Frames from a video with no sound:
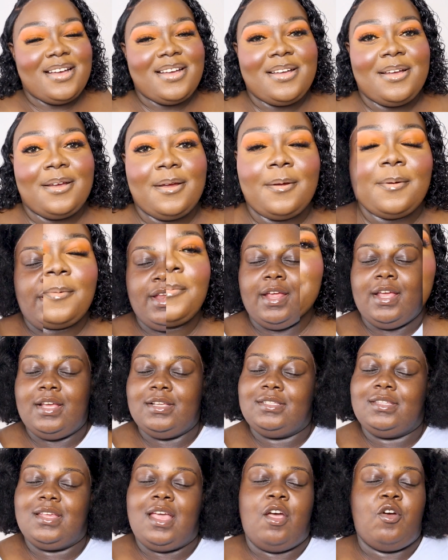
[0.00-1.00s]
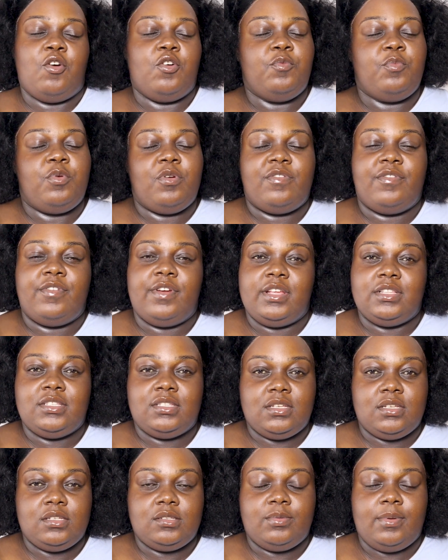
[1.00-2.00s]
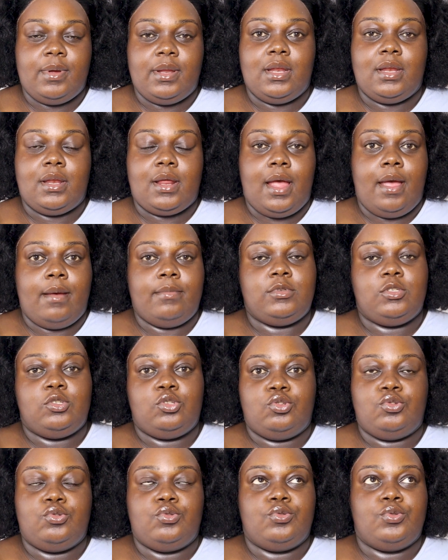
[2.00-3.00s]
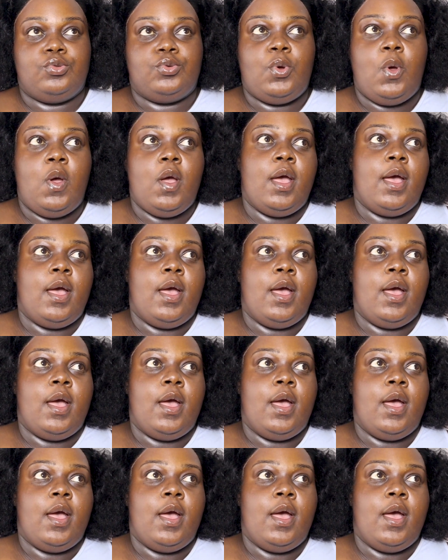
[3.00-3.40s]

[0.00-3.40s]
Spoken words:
Everyone has their own preferences when it comes to